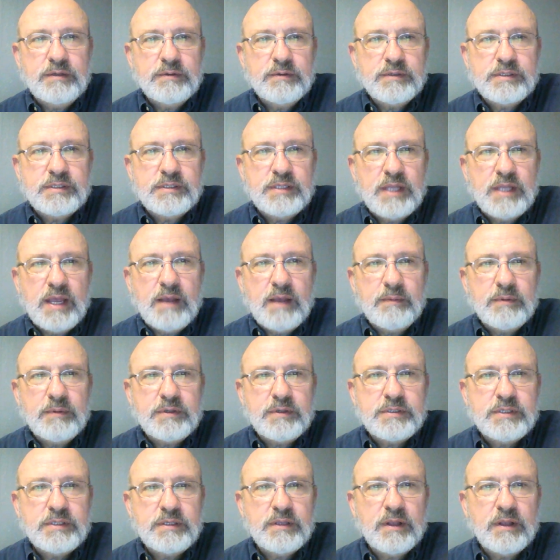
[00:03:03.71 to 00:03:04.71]
to
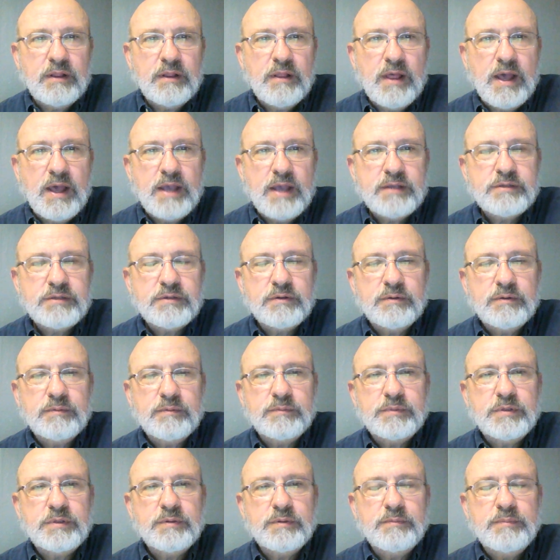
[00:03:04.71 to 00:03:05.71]
establish in the
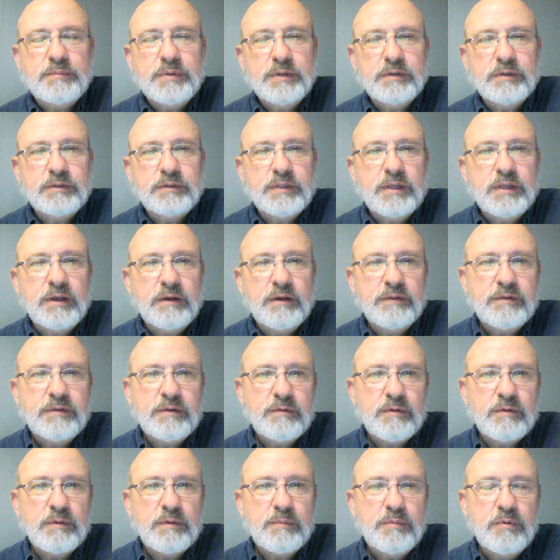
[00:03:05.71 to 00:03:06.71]
classroom to build healthy
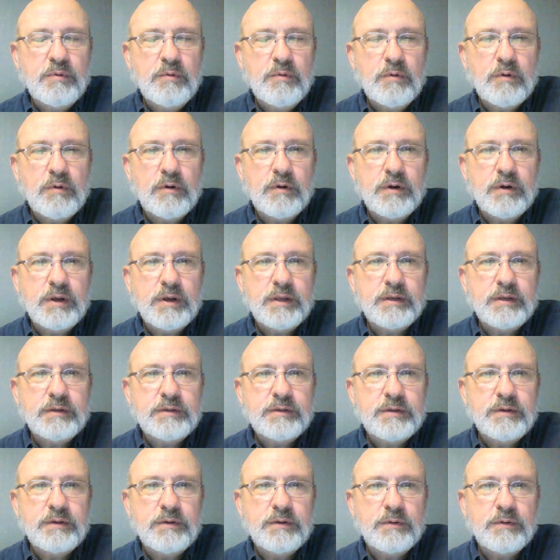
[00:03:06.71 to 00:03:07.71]
rapport
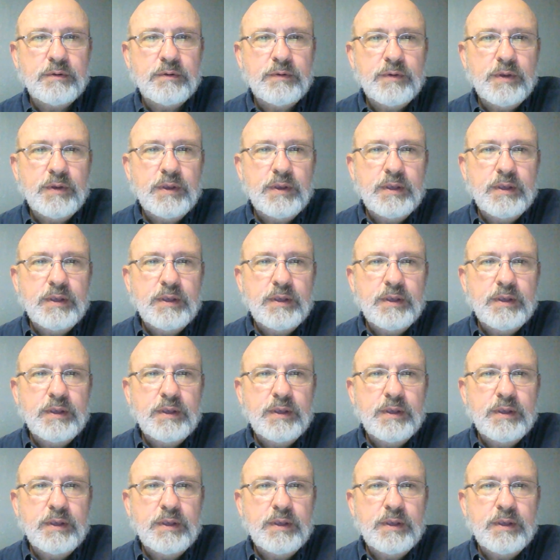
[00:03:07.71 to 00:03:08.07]
and to